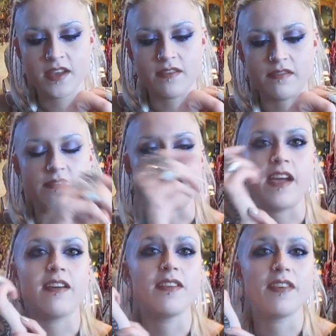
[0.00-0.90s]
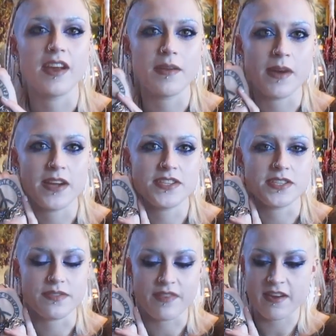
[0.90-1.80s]
very very much
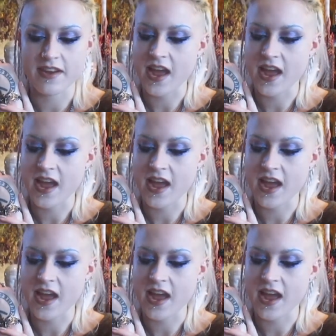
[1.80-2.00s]
it's very